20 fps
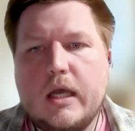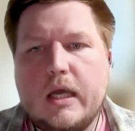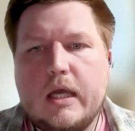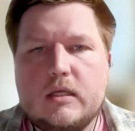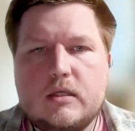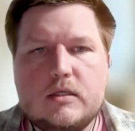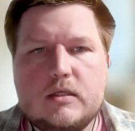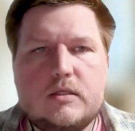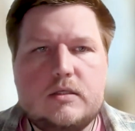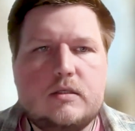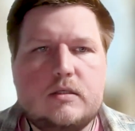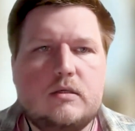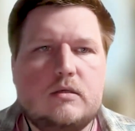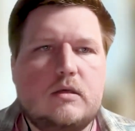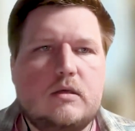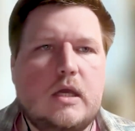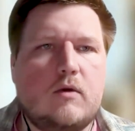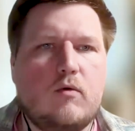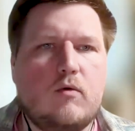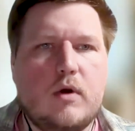And
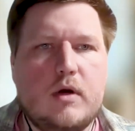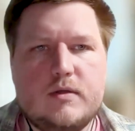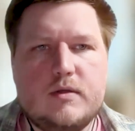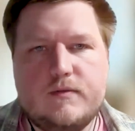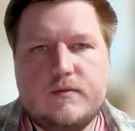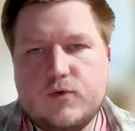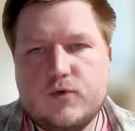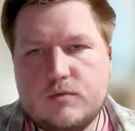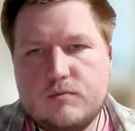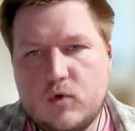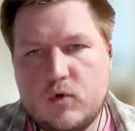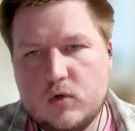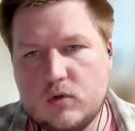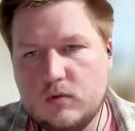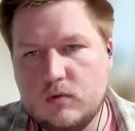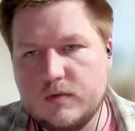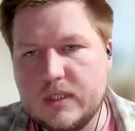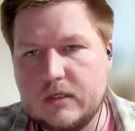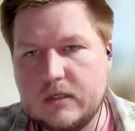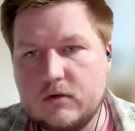equivariant diffusion
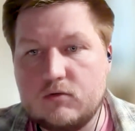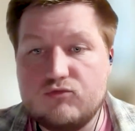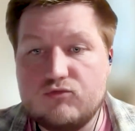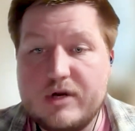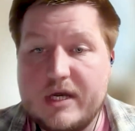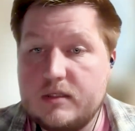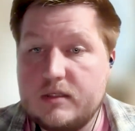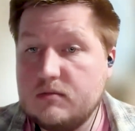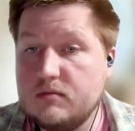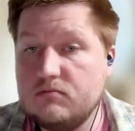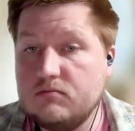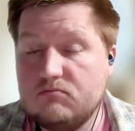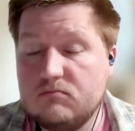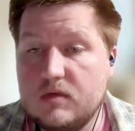models are great